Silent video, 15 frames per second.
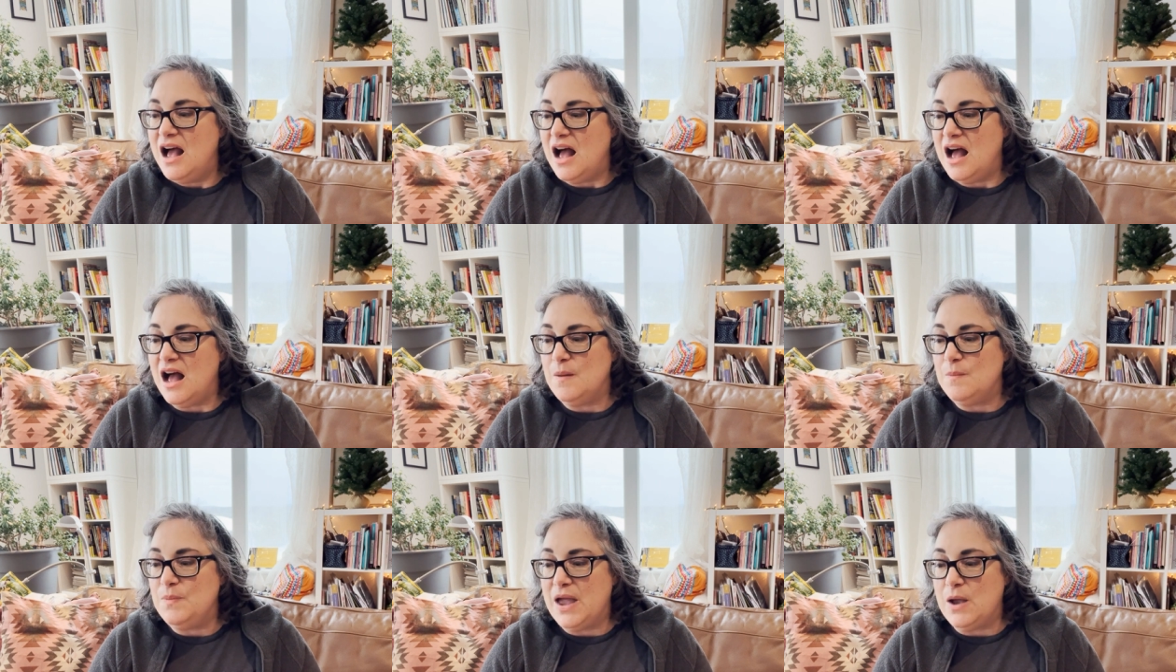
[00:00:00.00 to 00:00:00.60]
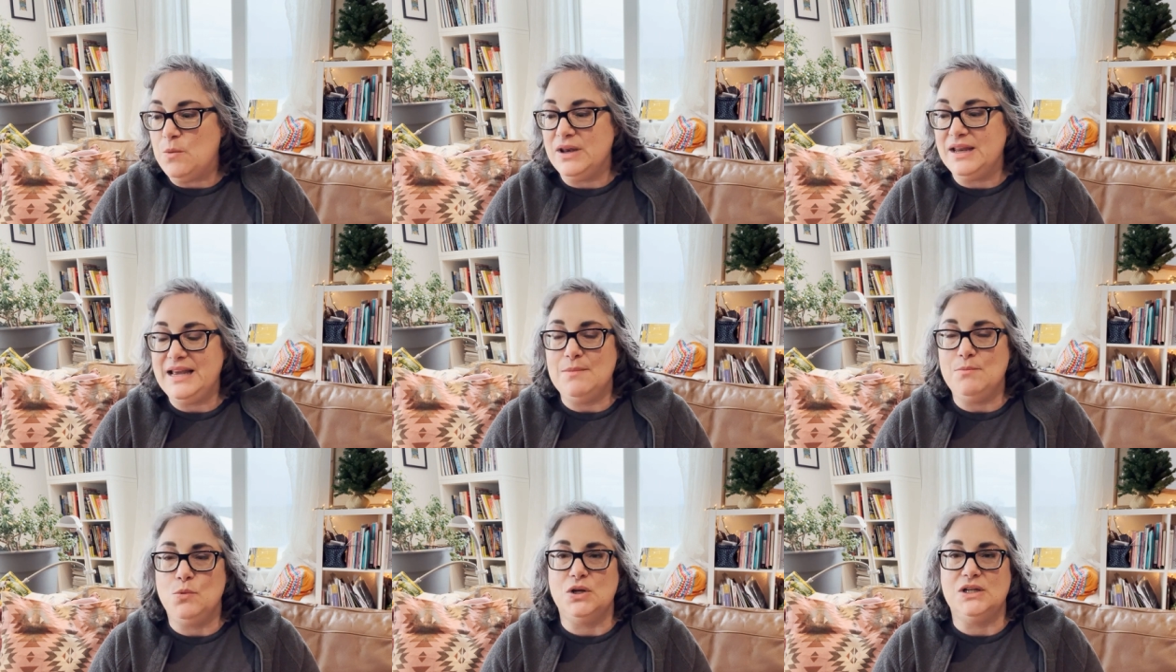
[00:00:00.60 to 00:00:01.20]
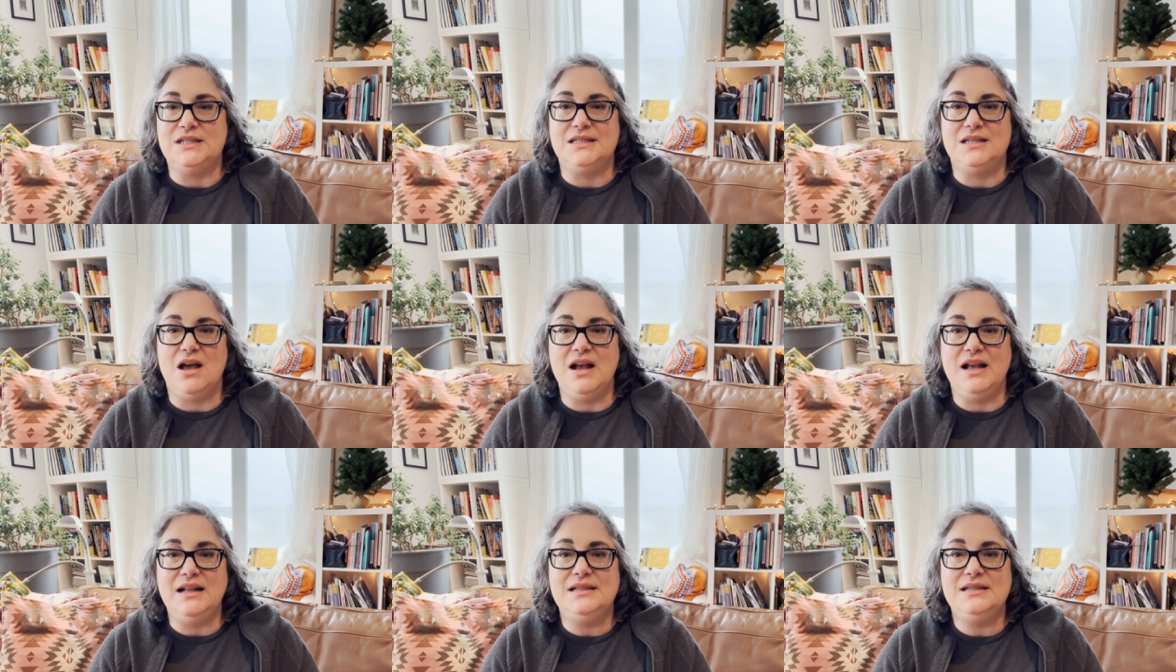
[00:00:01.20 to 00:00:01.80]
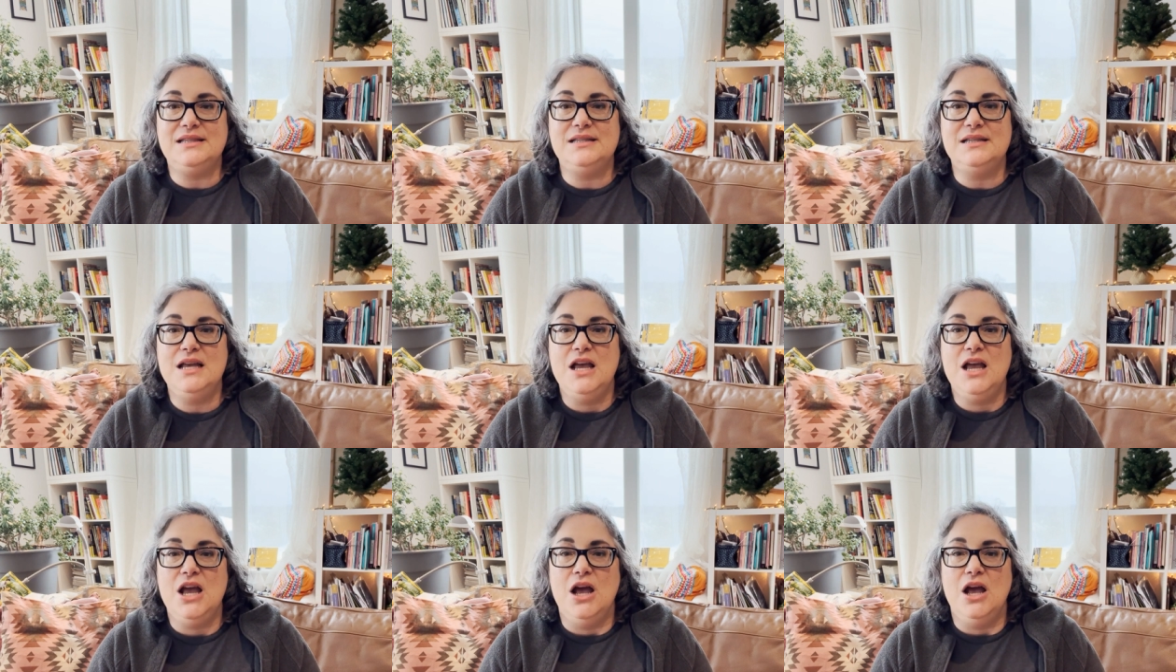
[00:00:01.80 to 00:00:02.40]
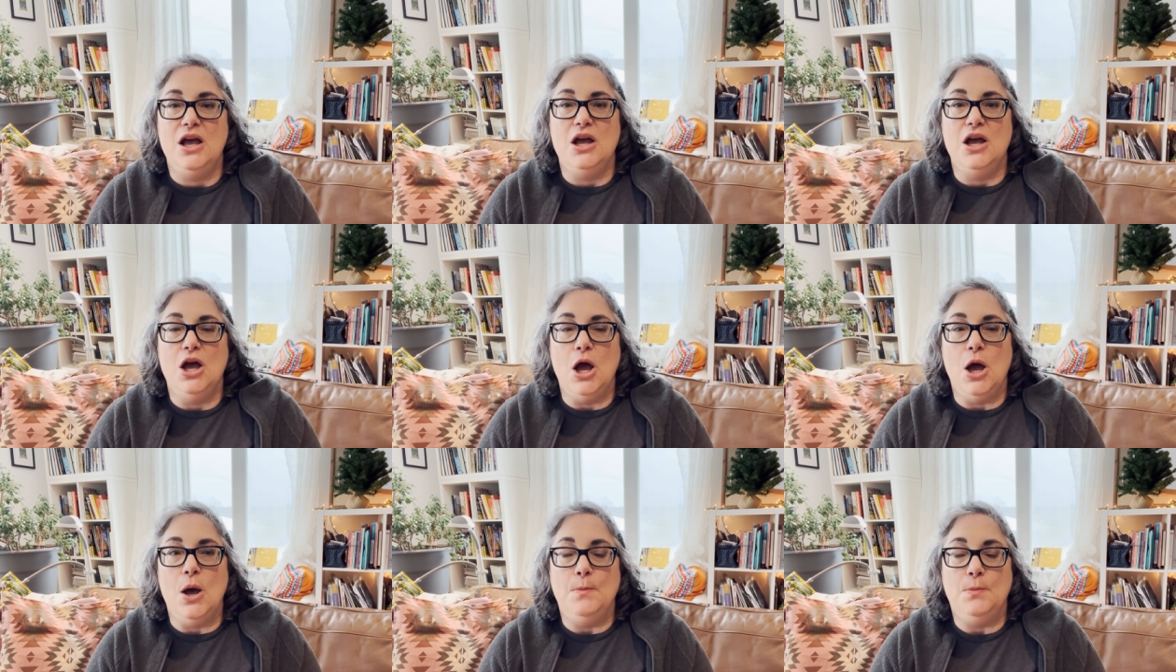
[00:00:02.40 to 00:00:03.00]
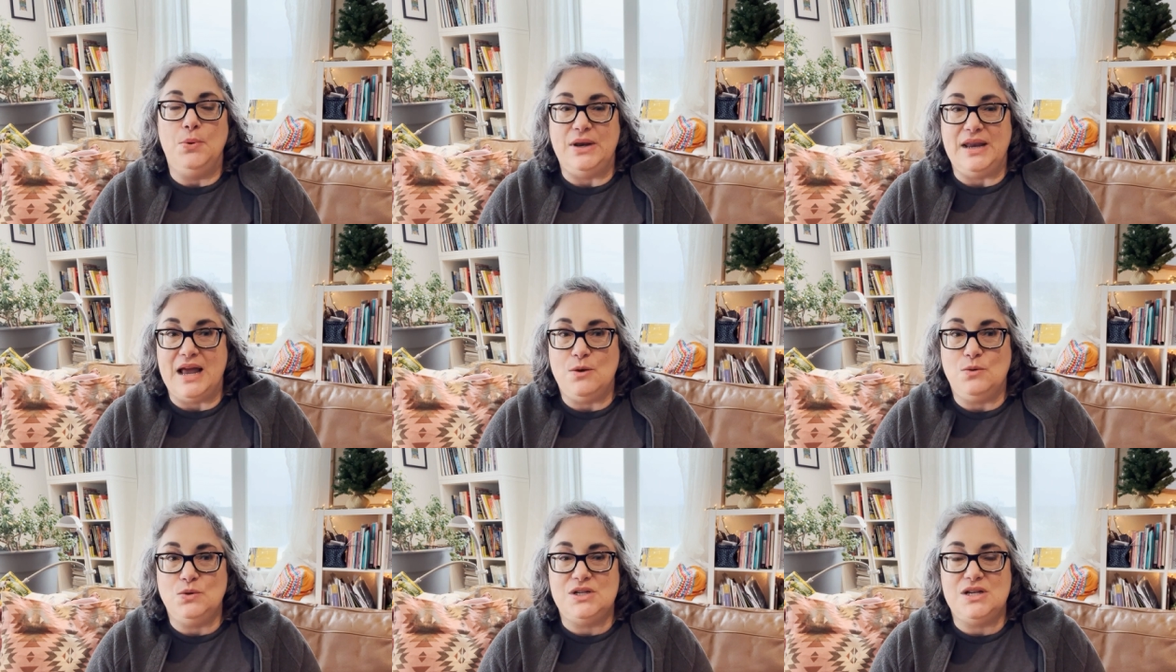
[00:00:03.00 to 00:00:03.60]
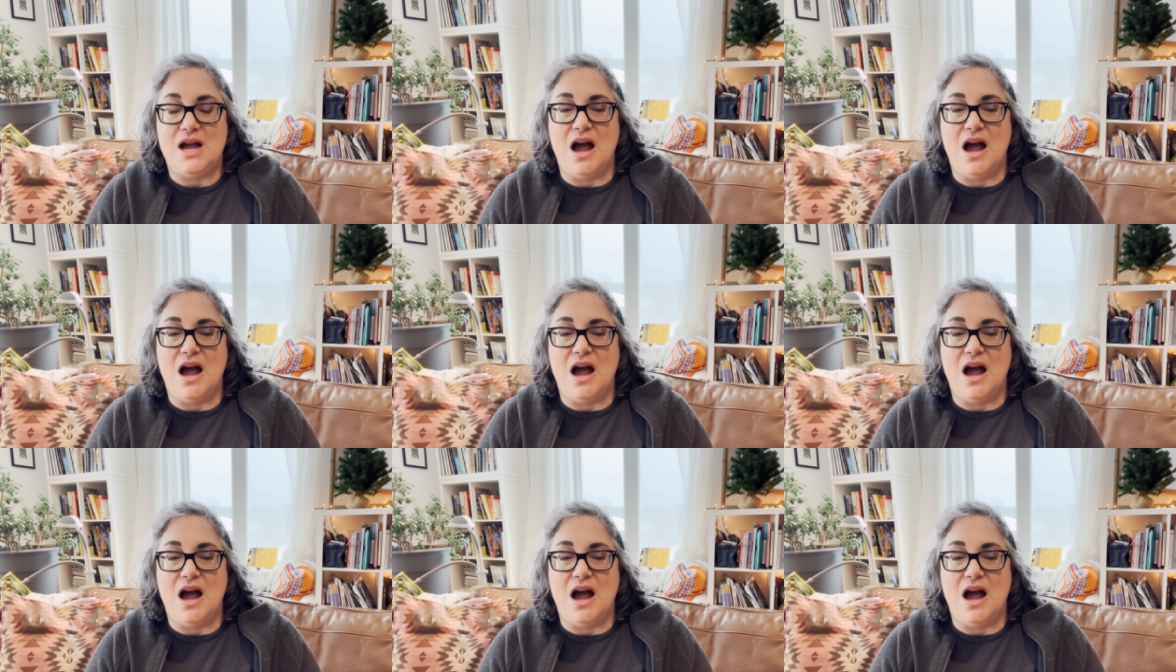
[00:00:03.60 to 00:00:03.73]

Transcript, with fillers: Um, I wanna get more designs put out.